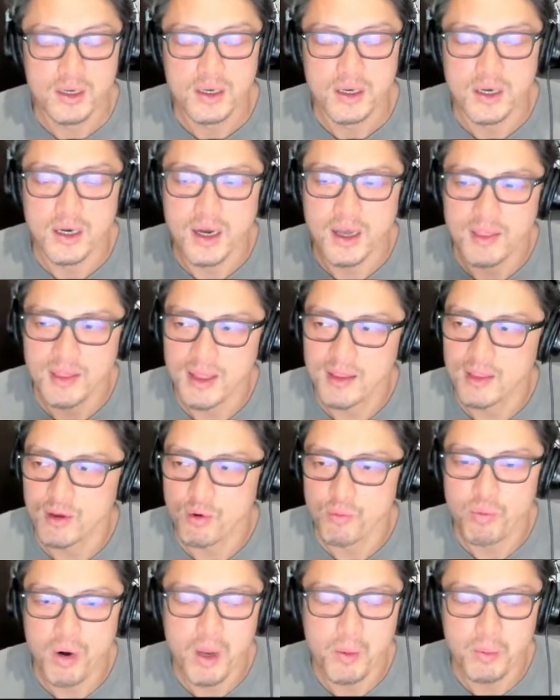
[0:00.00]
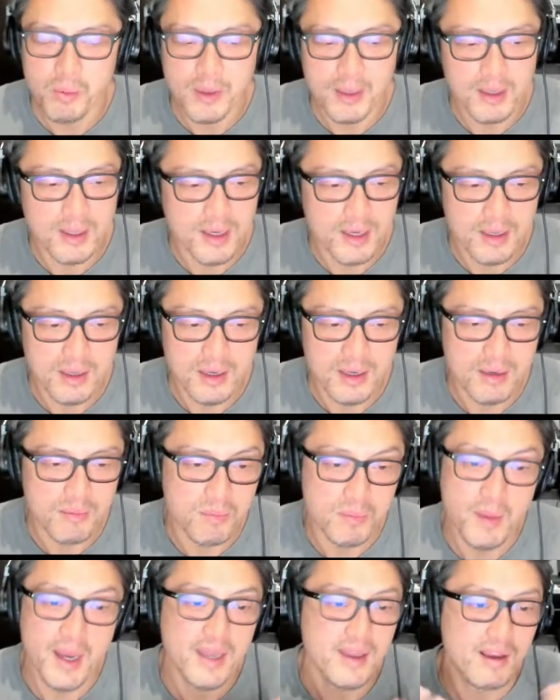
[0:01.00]
I think they were probably like
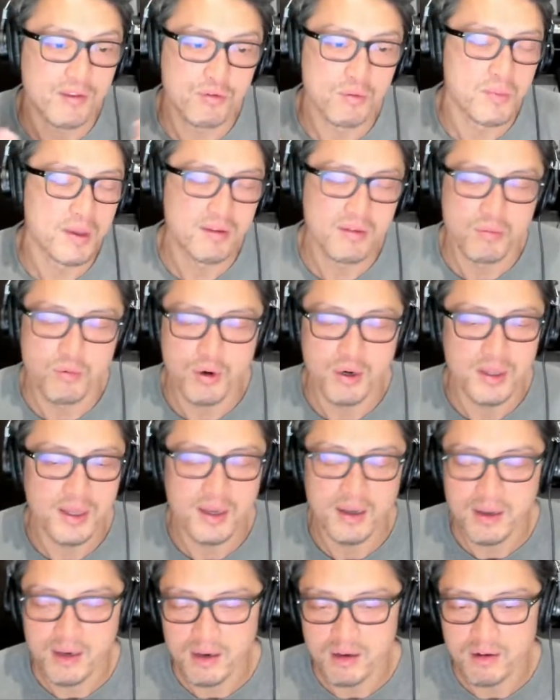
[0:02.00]
my guess would be somewhere like